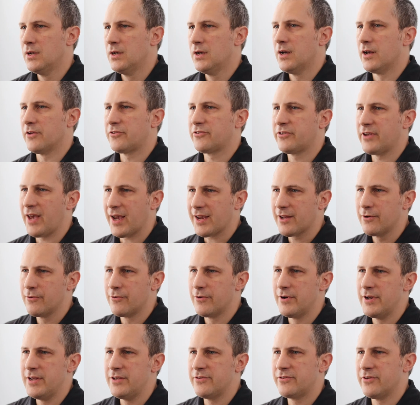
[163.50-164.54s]
A second
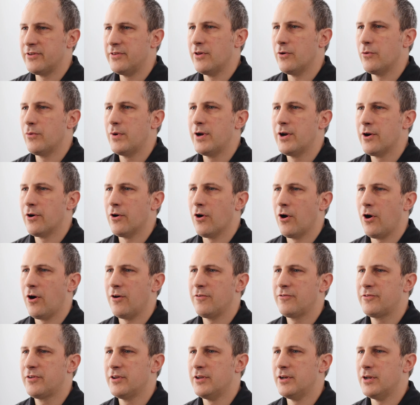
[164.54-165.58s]
reason that we are
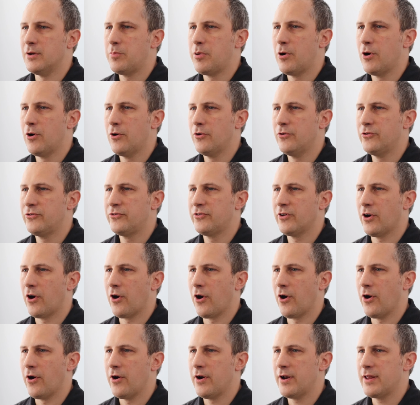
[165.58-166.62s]
often opposed to
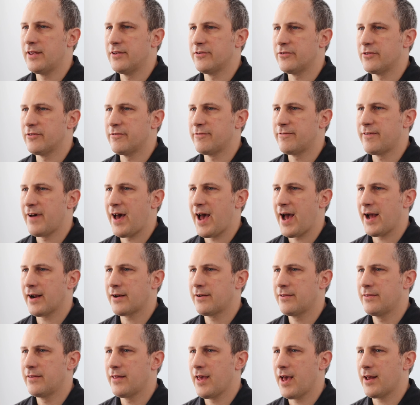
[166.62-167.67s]
art is the
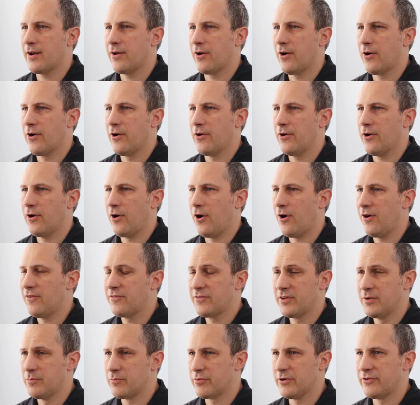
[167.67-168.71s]
fact that art
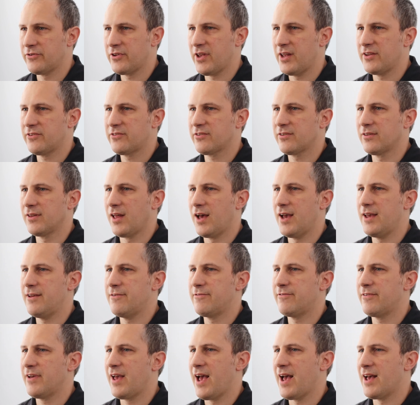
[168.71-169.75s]
often presents
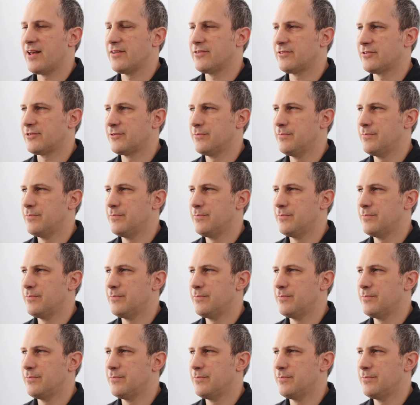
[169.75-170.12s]
life as